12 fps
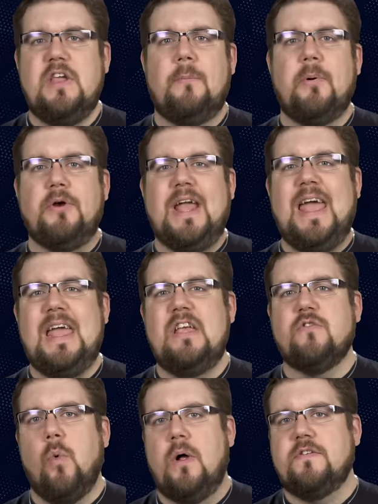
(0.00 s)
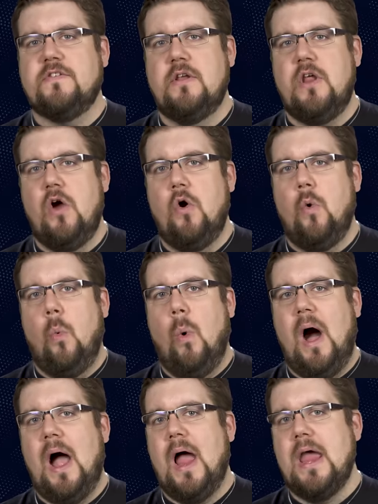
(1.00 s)
Delbert Hayes wants to know
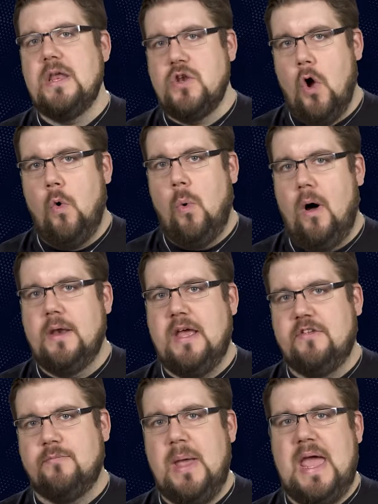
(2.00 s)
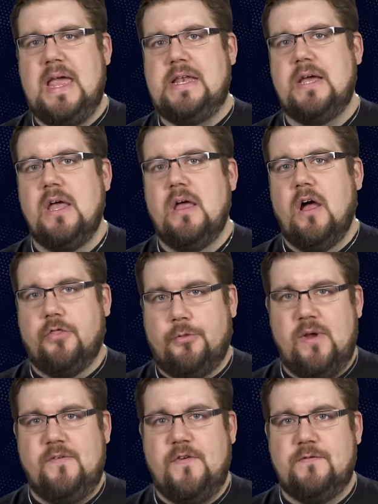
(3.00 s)
why no one has made a
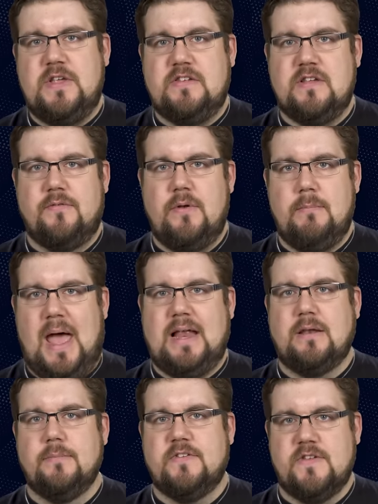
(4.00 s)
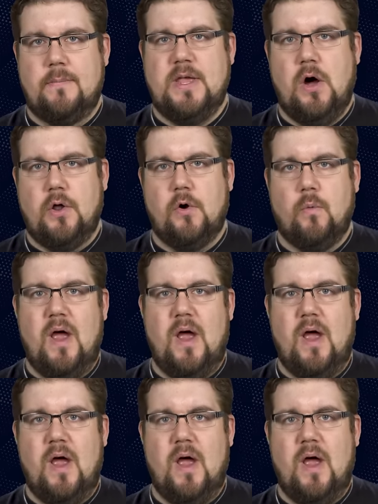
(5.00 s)
357 Magnum semi-auto